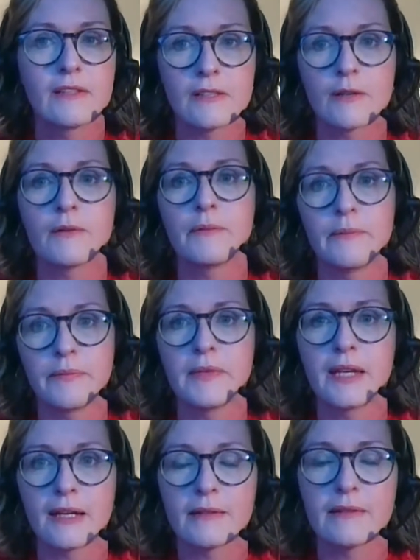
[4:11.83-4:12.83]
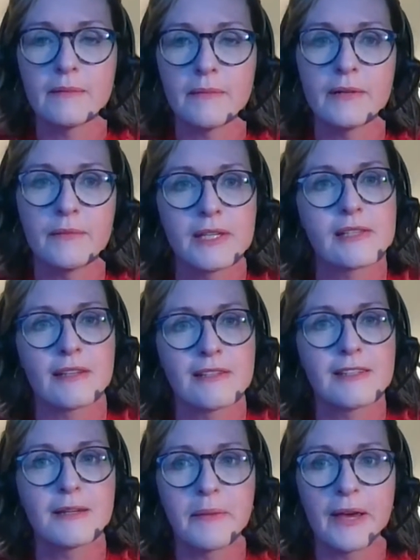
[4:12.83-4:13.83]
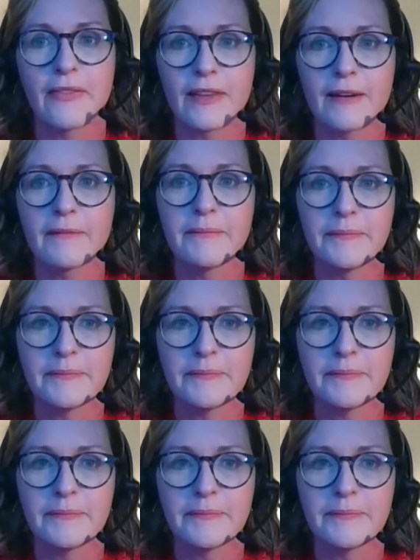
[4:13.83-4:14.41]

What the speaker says: So yeah, I'm excited about that.